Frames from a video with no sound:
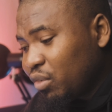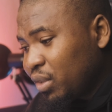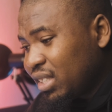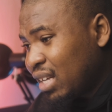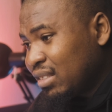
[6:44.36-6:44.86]

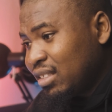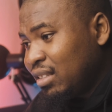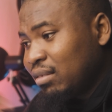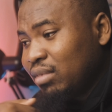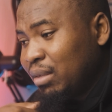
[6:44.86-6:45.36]
noise
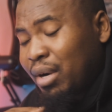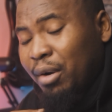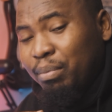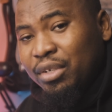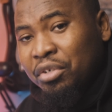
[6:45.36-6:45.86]
cancelling, in my
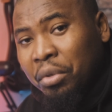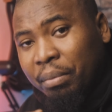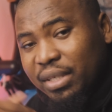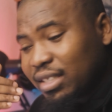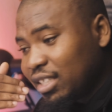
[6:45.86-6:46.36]
opinion, you're
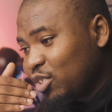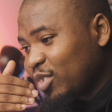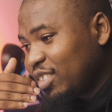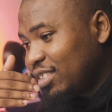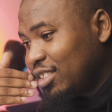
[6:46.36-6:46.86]
basically
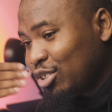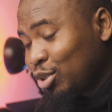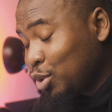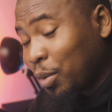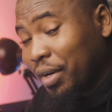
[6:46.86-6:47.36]
just
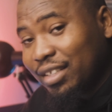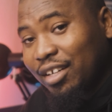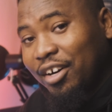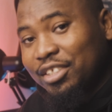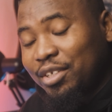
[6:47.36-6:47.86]
destroying
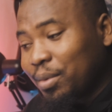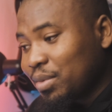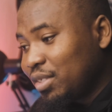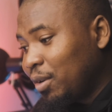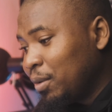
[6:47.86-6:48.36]
the audio.
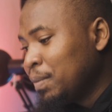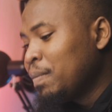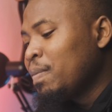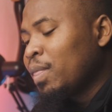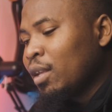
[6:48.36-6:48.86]
So
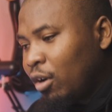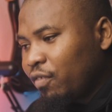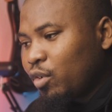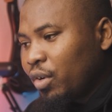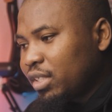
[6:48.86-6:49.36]

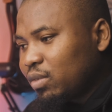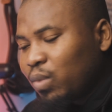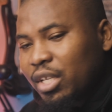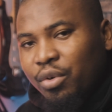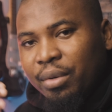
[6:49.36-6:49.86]
of course,
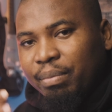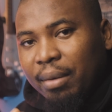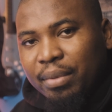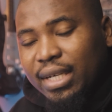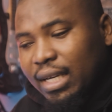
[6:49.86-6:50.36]
when you're in
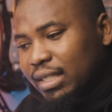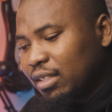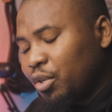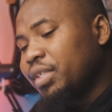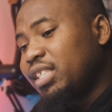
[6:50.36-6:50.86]
public and it's
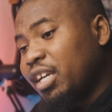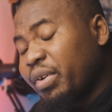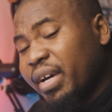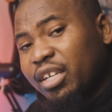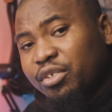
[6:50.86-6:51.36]
a noisy
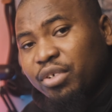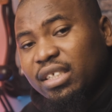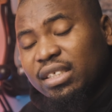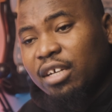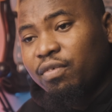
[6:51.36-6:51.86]
area and you're
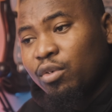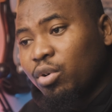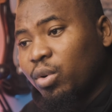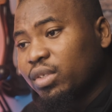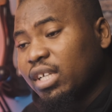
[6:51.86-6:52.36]
trying to take phone
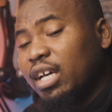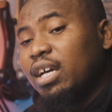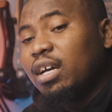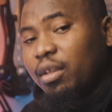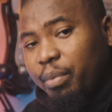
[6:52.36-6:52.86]
calls,
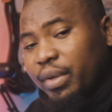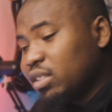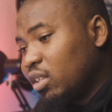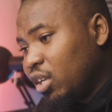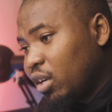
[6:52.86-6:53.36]
the
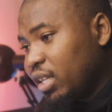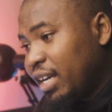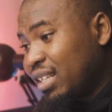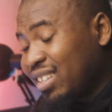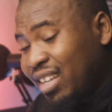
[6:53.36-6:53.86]
person on the other
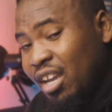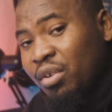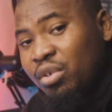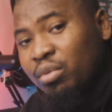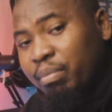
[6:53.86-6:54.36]
hand can hear
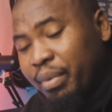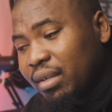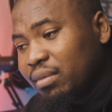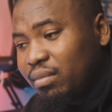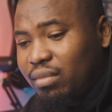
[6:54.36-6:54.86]
you,
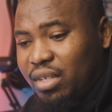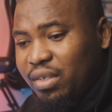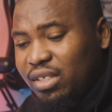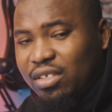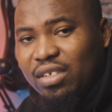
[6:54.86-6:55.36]
but
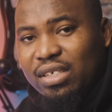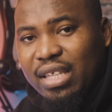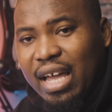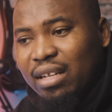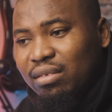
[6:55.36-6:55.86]
there is
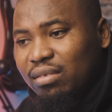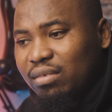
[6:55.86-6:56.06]
just that